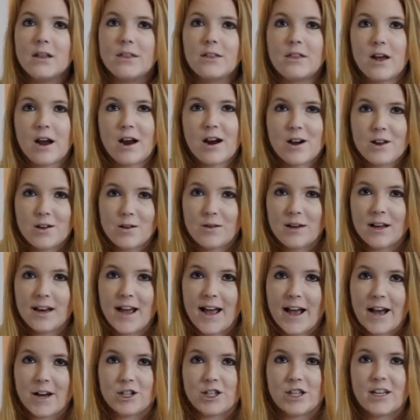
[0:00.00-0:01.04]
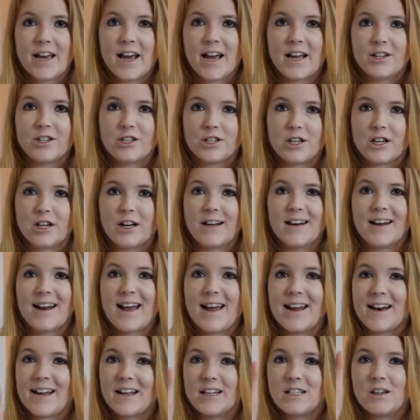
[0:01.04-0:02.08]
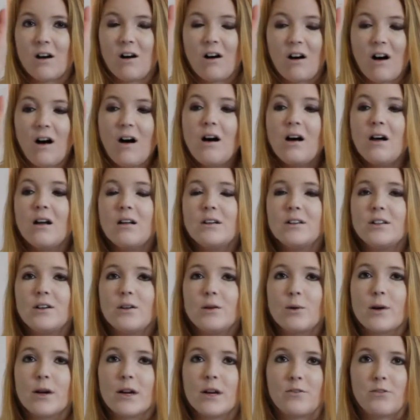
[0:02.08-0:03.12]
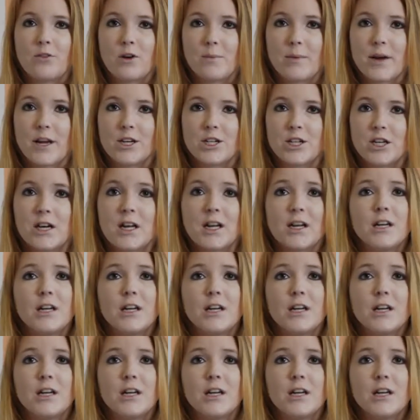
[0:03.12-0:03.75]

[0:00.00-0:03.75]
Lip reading: there you can actually enter and edit all your information,